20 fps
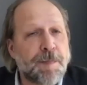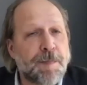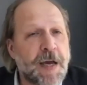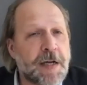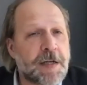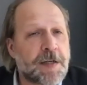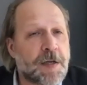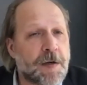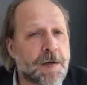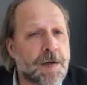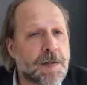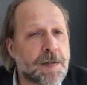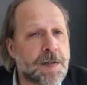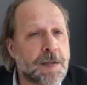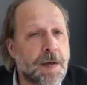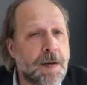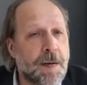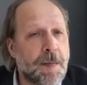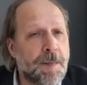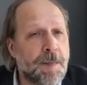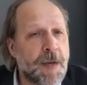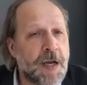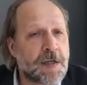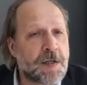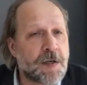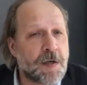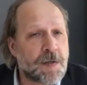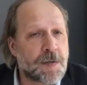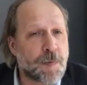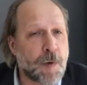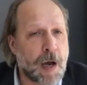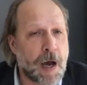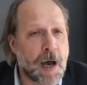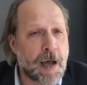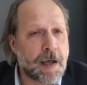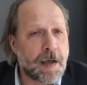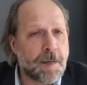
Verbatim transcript: Michter's, Michter's Rye.